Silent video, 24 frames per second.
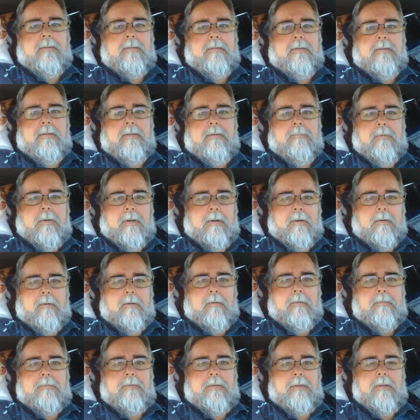the
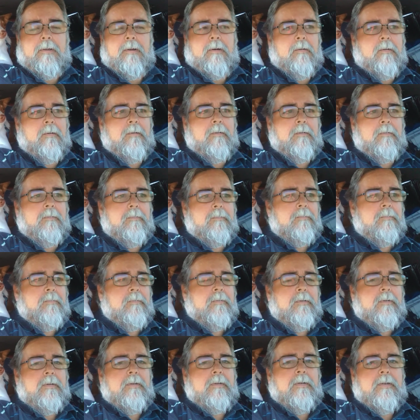regular RTR
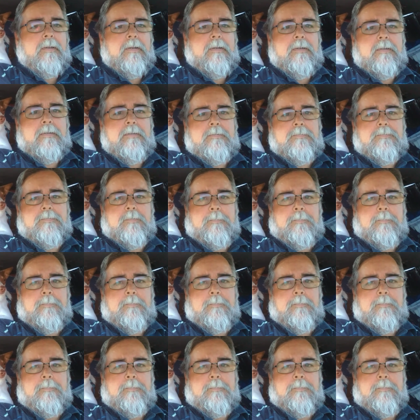is